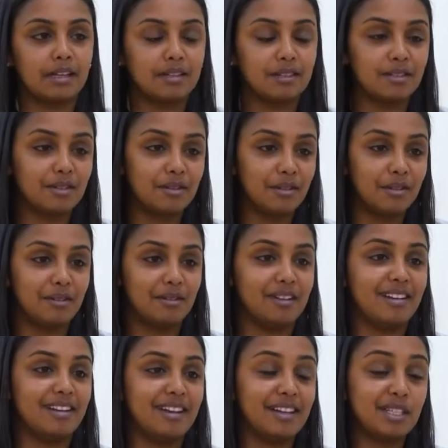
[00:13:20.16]
So
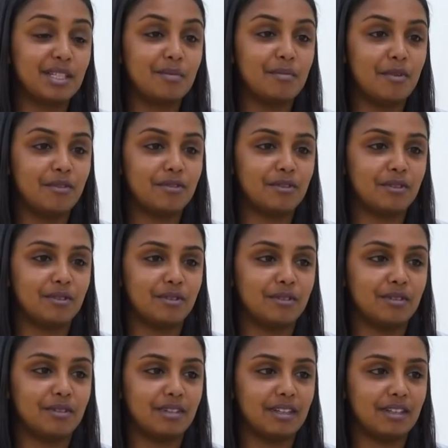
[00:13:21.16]
let's move
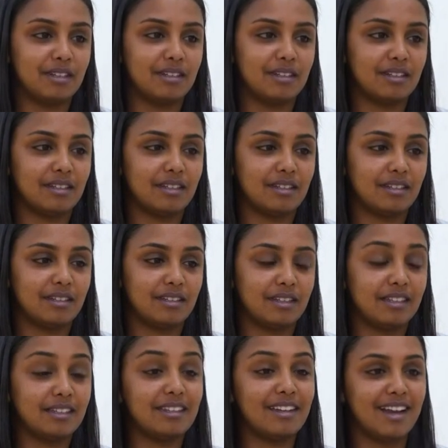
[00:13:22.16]
to
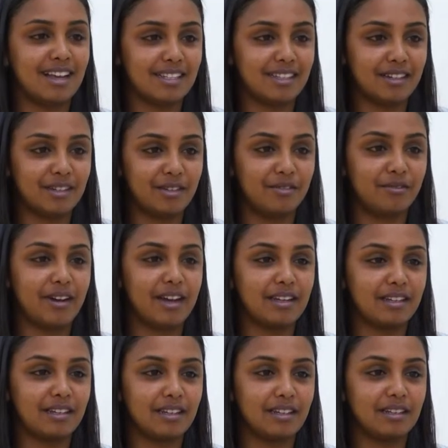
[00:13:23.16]
yet another
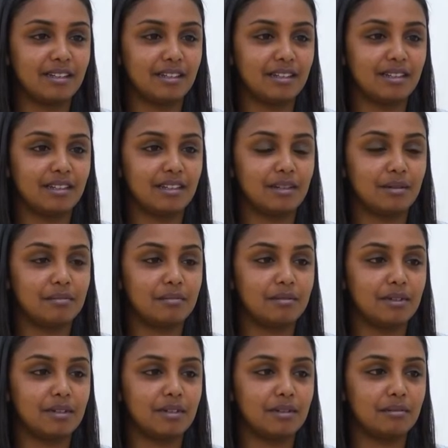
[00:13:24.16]
defining
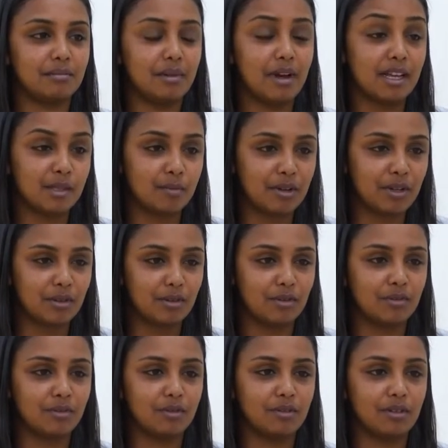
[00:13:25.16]
aspect
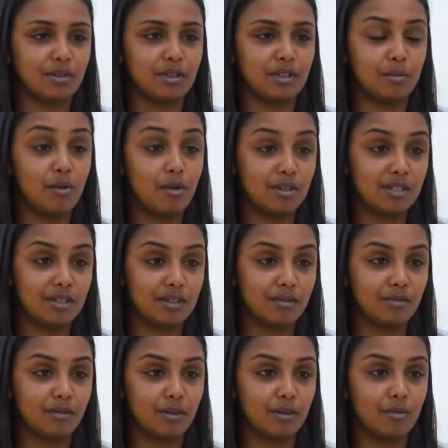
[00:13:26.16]
of the policy
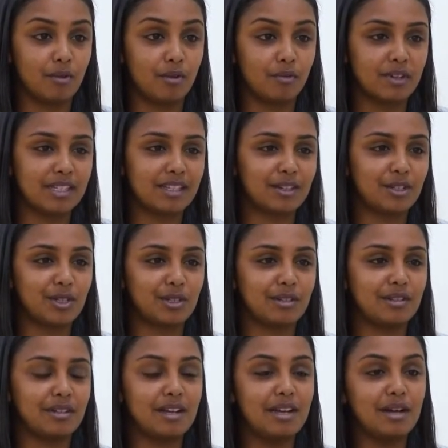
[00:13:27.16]
reform
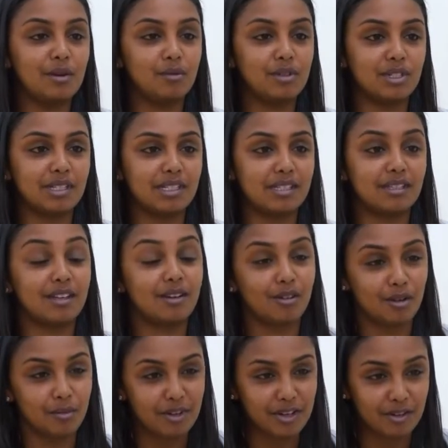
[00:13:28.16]
conversation, which is
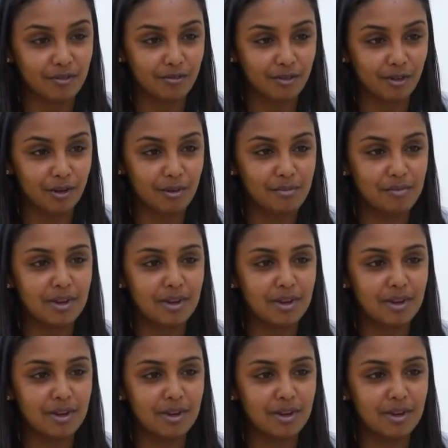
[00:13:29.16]
economic reform.